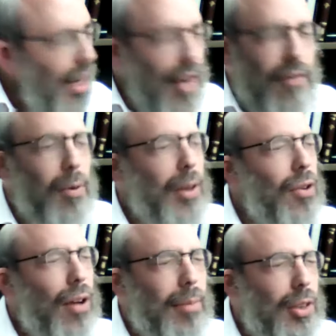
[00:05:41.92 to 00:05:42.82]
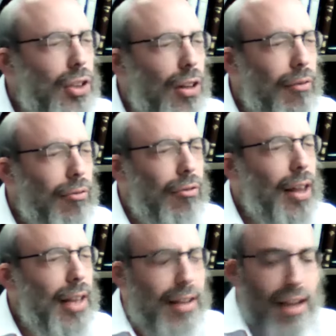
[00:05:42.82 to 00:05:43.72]
Even when you come to shul on
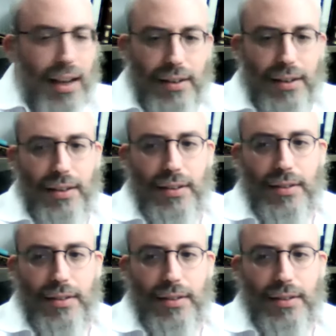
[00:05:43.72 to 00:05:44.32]
Friday night,